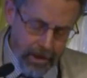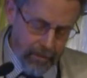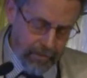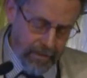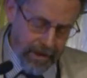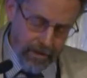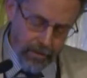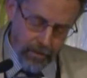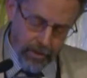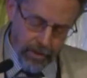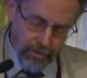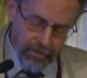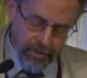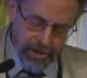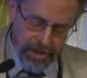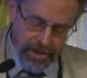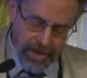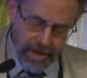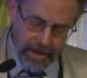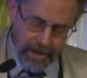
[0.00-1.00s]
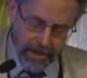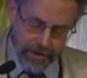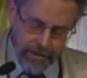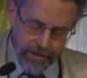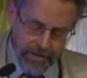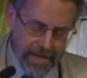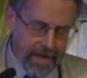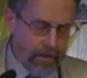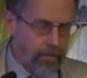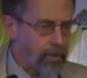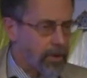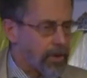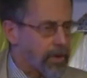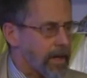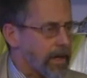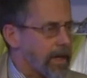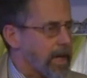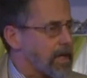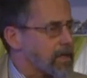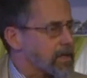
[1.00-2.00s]
here by the word appreciate, I use that
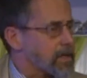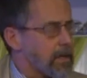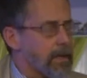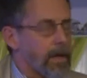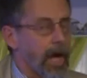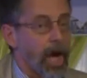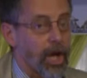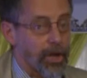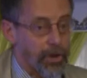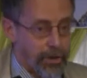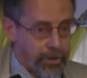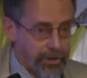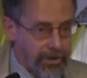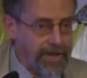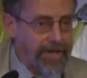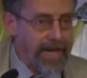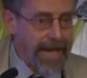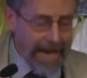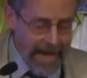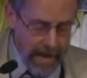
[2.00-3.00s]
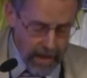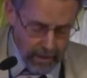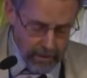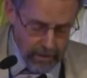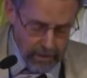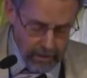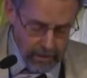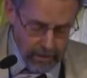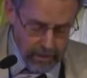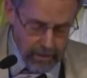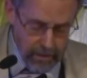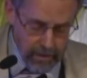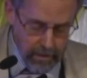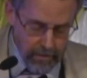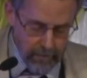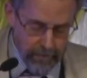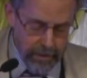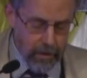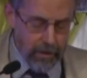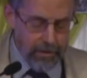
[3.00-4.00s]
word as understand,
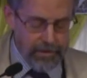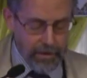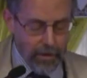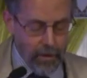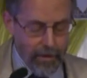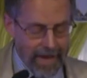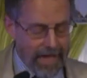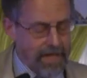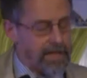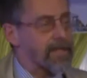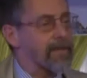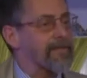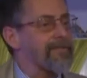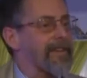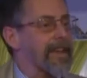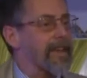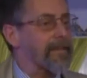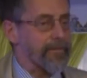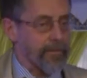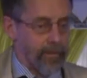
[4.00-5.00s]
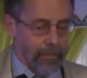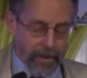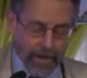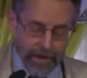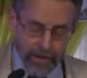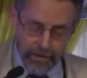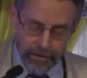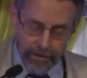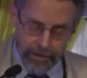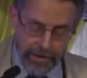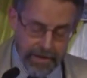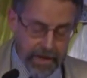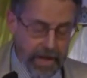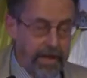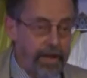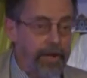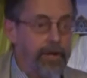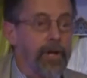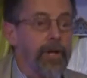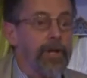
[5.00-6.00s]
but also as the faithful might
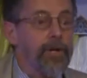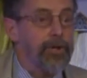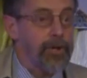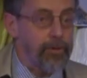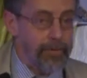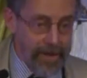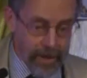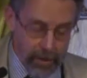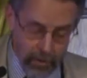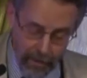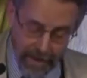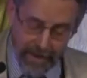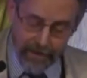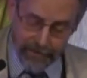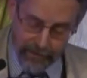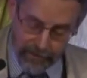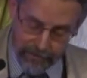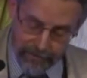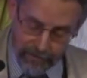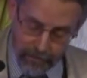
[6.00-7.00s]
understand it, to be grateful